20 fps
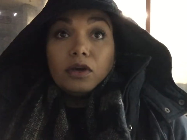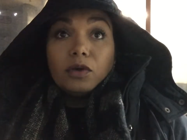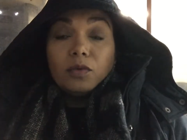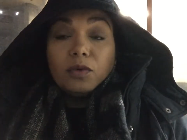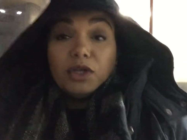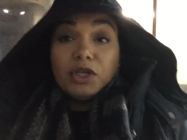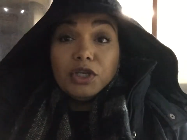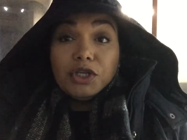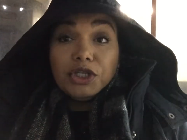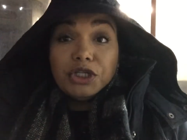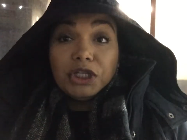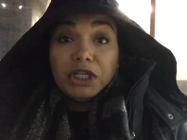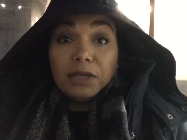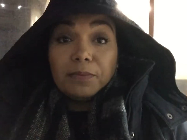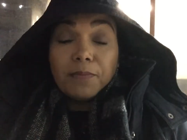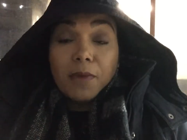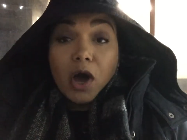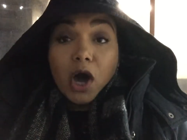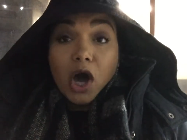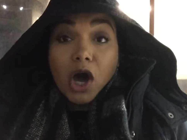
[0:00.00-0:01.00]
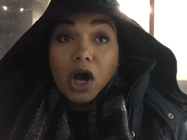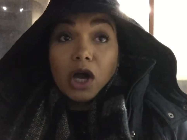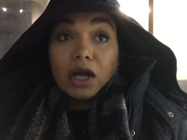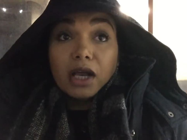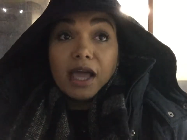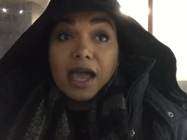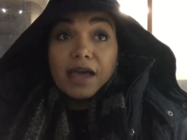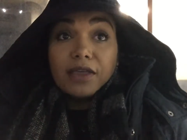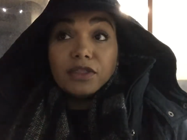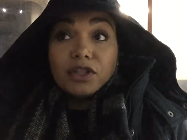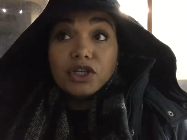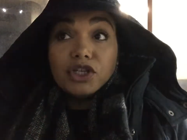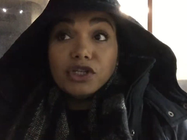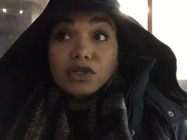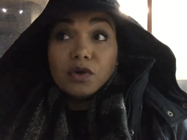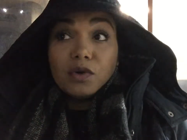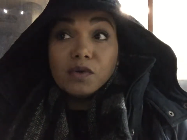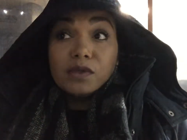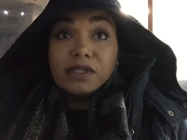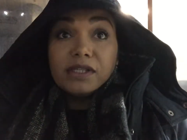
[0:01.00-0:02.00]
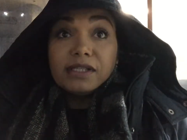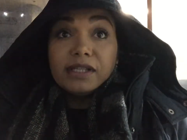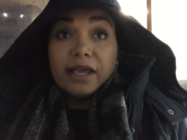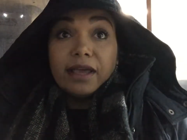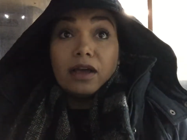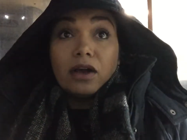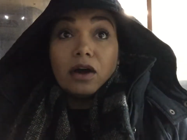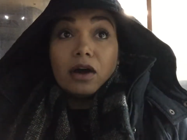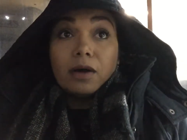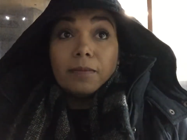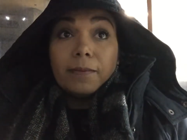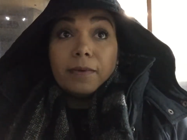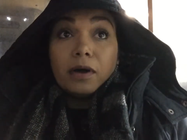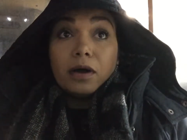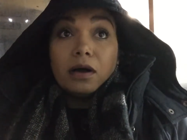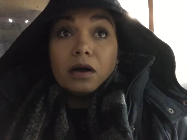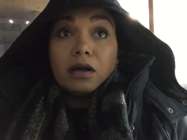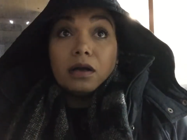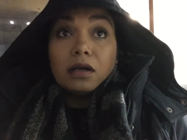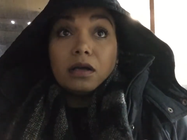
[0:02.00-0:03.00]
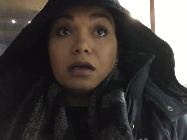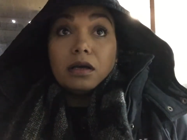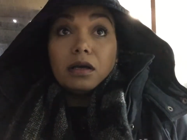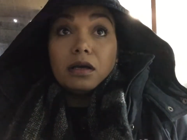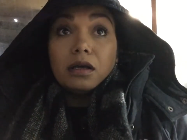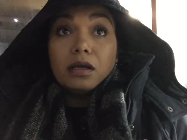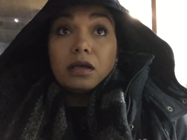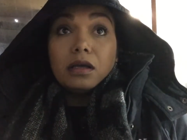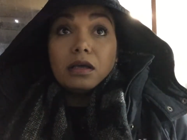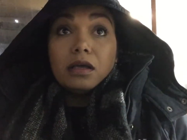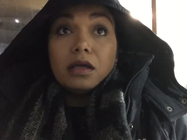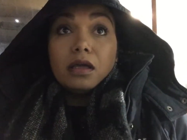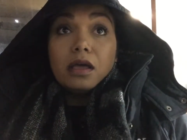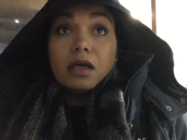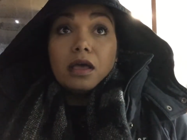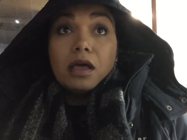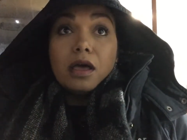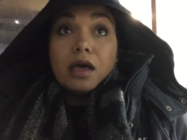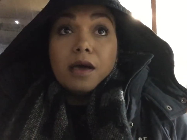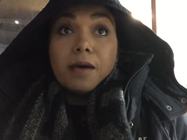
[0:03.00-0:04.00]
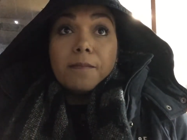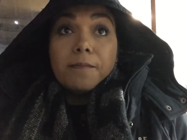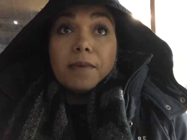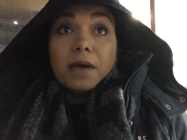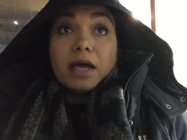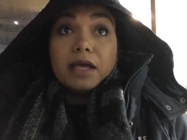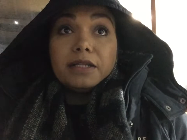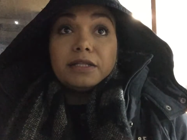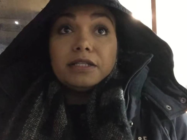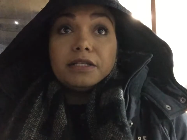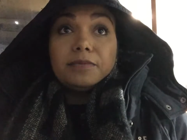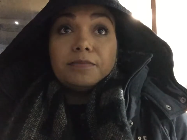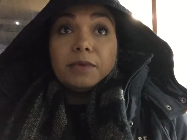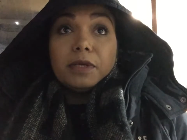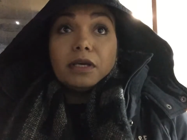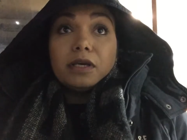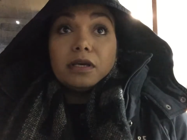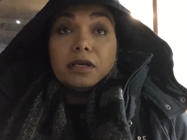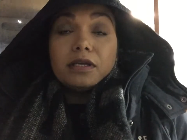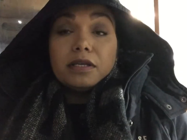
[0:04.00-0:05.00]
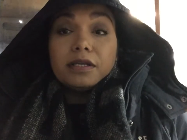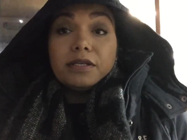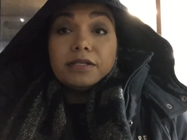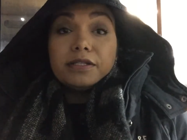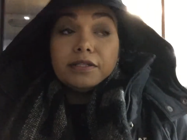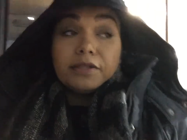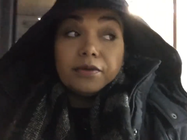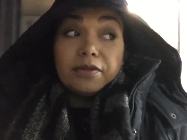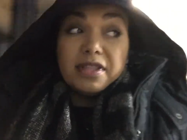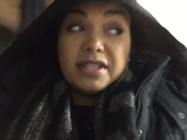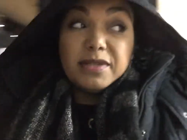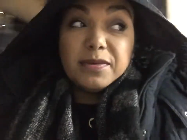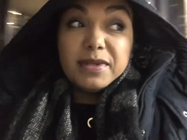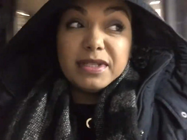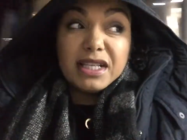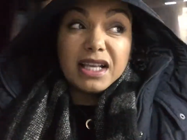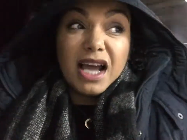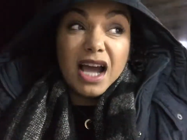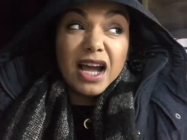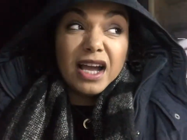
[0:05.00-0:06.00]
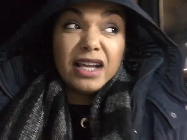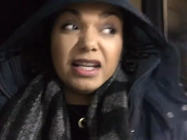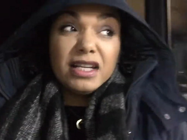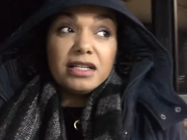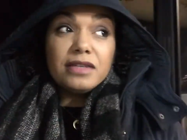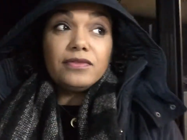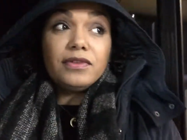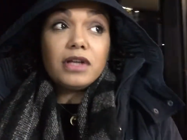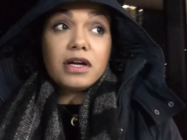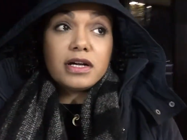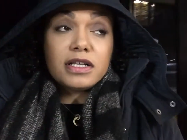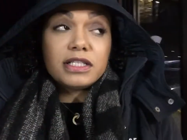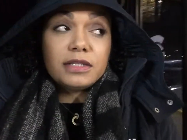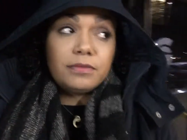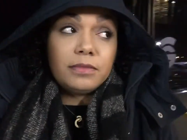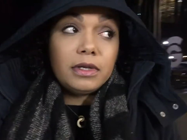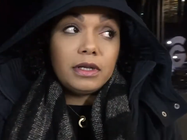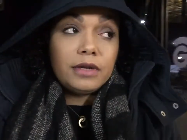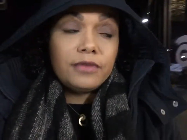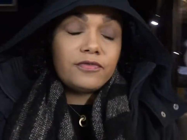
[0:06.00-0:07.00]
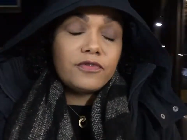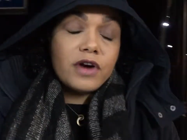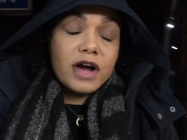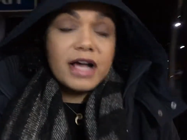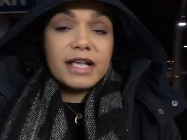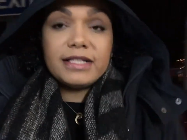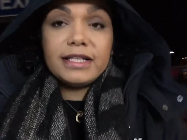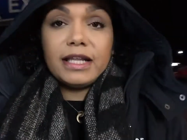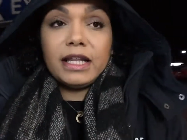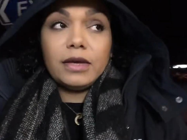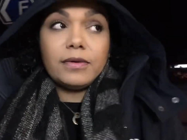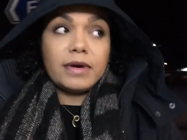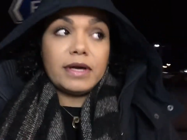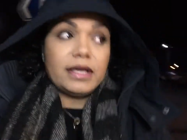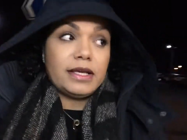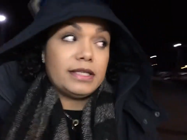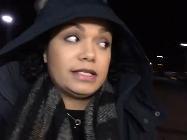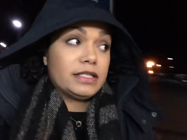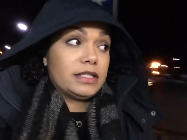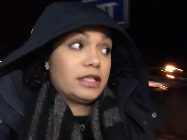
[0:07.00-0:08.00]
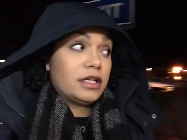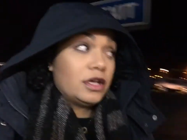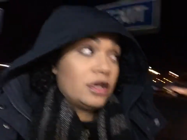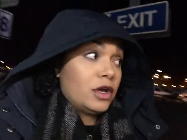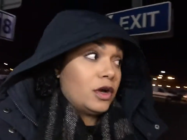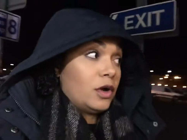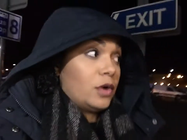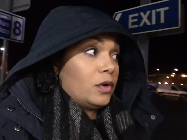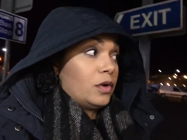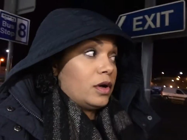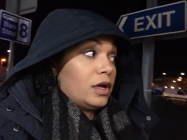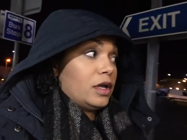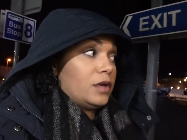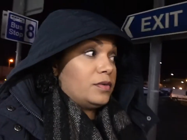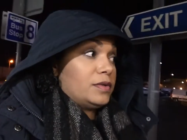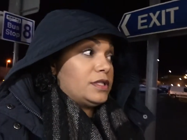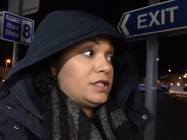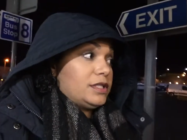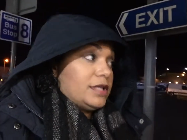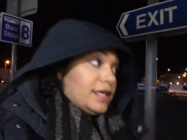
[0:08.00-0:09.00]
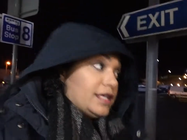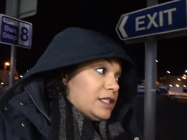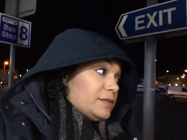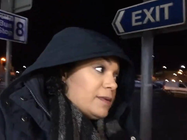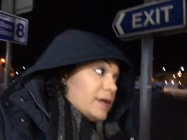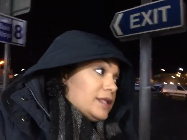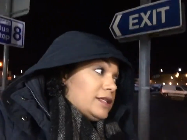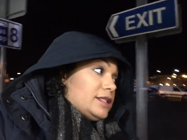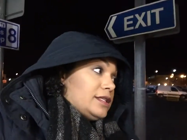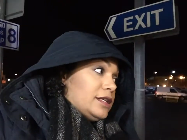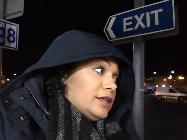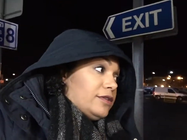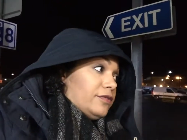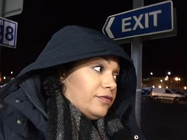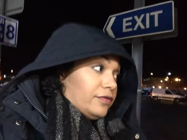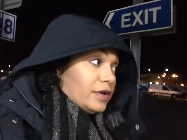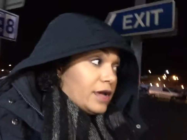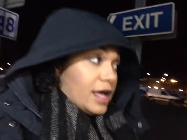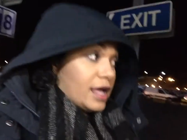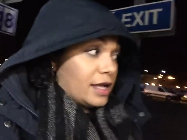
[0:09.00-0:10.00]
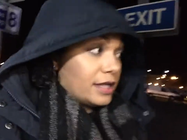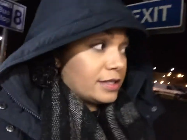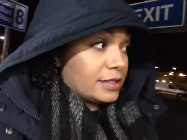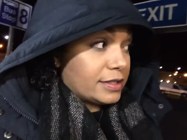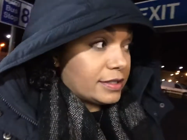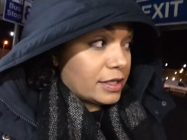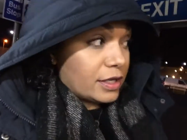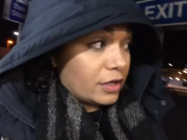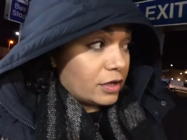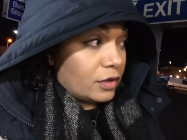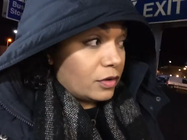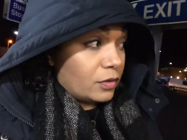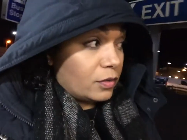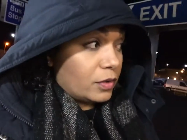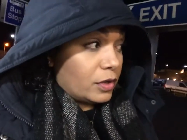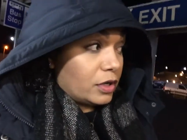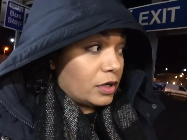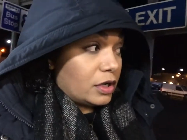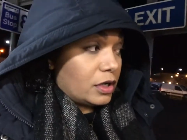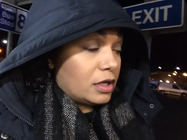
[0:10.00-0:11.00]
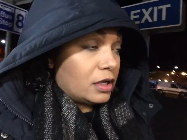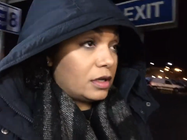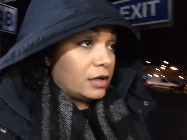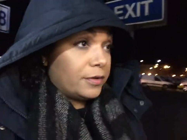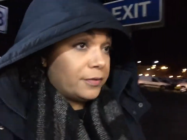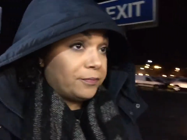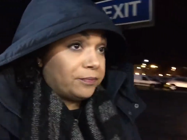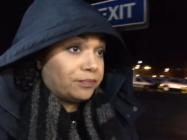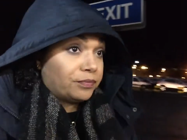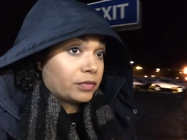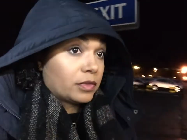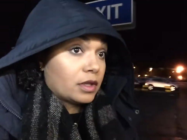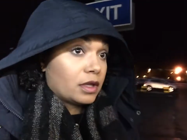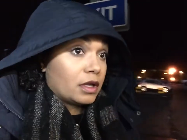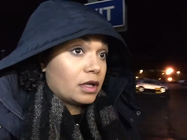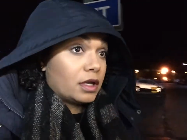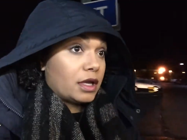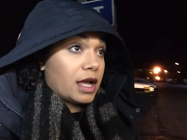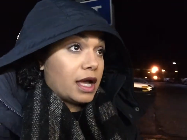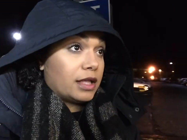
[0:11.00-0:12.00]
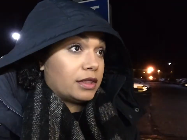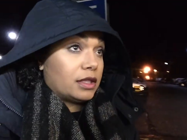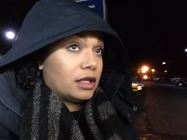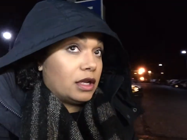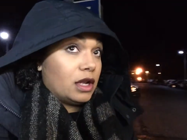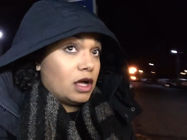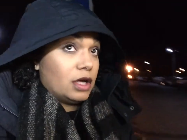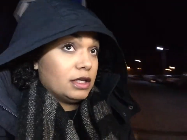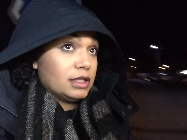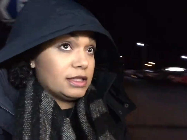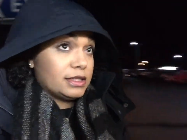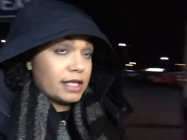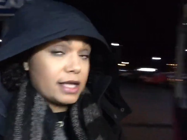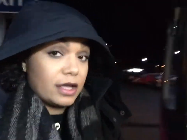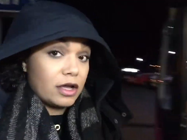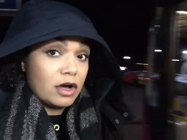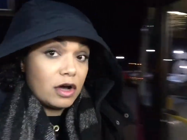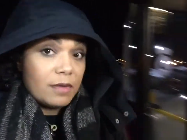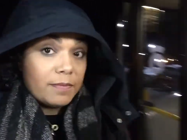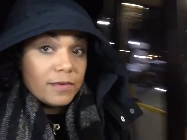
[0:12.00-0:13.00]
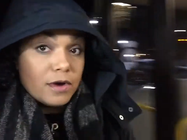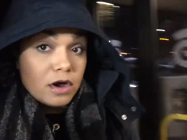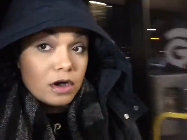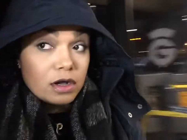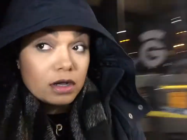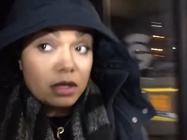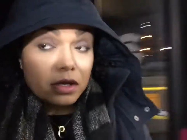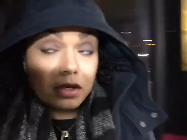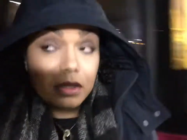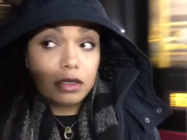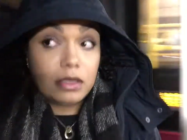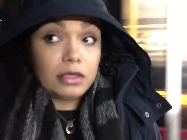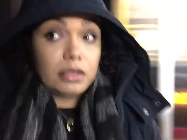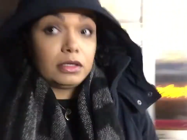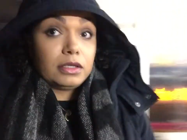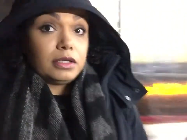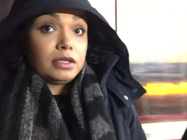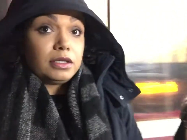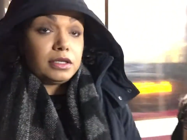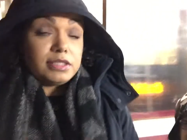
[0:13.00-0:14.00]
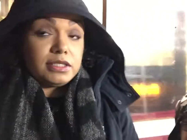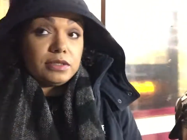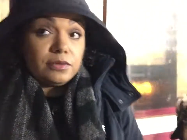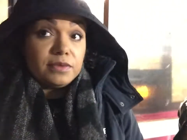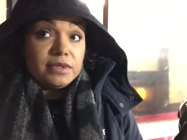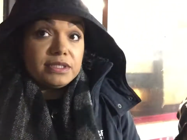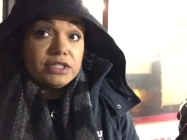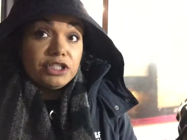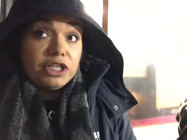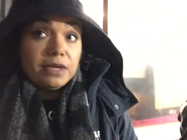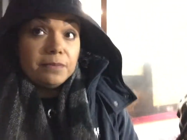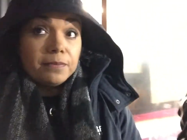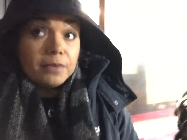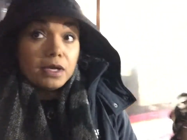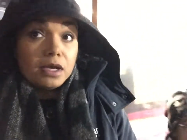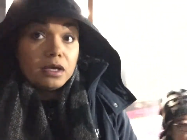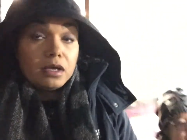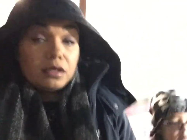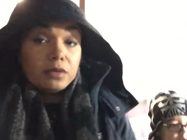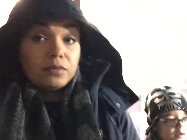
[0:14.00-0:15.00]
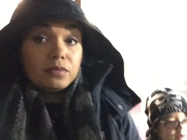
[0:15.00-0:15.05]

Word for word: We usually park at the short stay car park, but because this was kind of last minute for us anyways, it was too expensive and so we're at the long stay car park because it was cheaper.